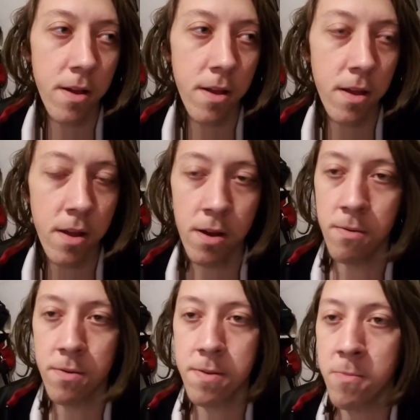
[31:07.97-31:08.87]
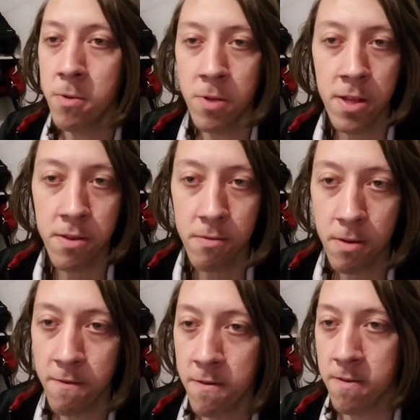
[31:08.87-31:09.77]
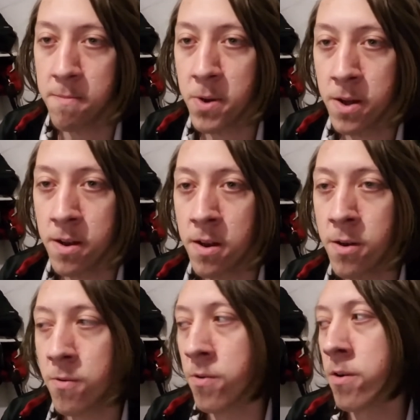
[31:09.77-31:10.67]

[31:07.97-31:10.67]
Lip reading: a small blind three bet versus button, or